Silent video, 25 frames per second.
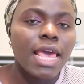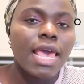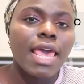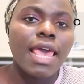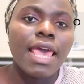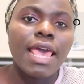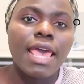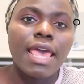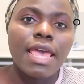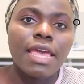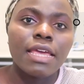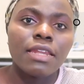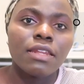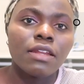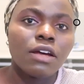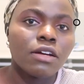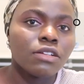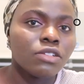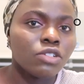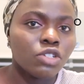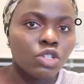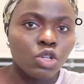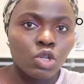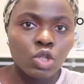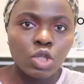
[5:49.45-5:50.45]
and
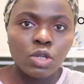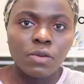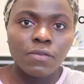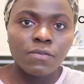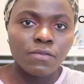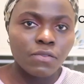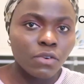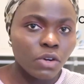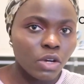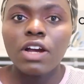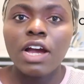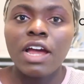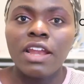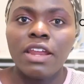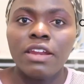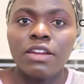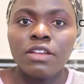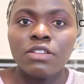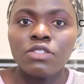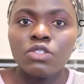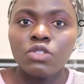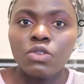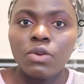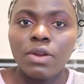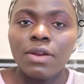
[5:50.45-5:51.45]
uh, tuition for
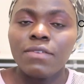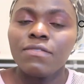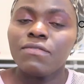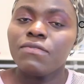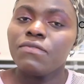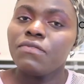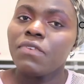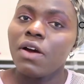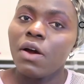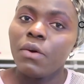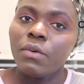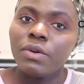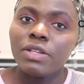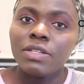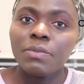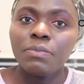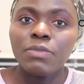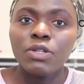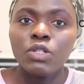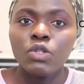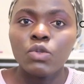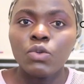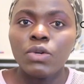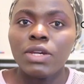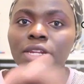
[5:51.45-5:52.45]
Canadian students varies
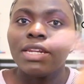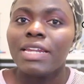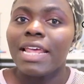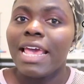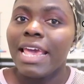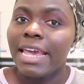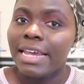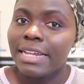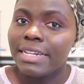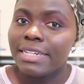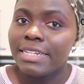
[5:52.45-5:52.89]
between